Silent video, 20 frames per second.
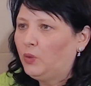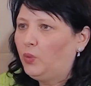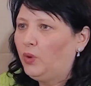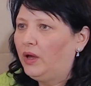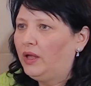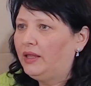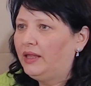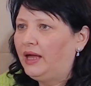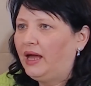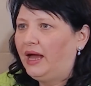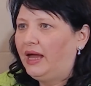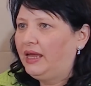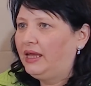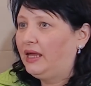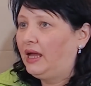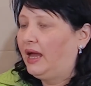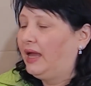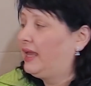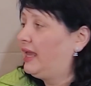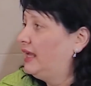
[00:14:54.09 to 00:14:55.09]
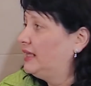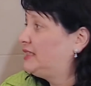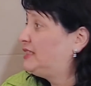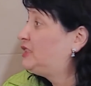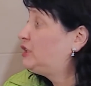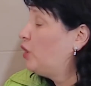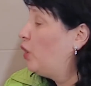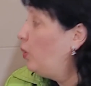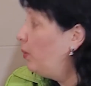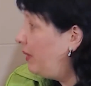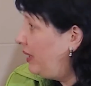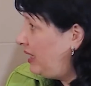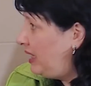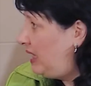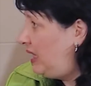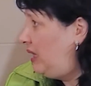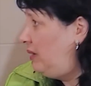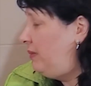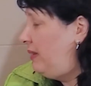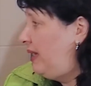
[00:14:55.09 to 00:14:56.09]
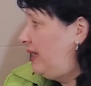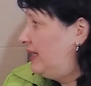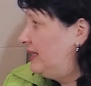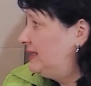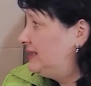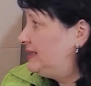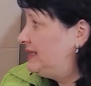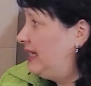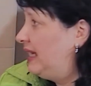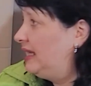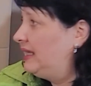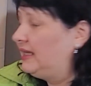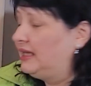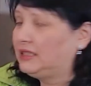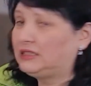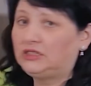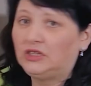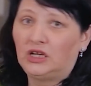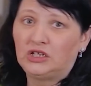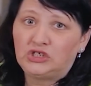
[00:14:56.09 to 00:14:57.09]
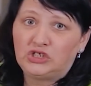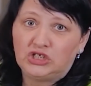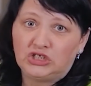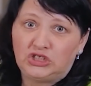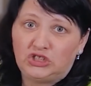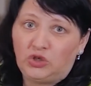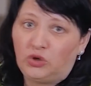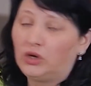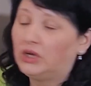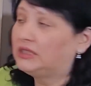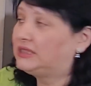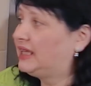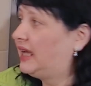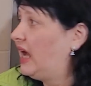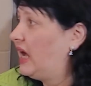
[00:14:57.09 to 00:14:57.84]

Well, I get so many emails, and it's not just yours.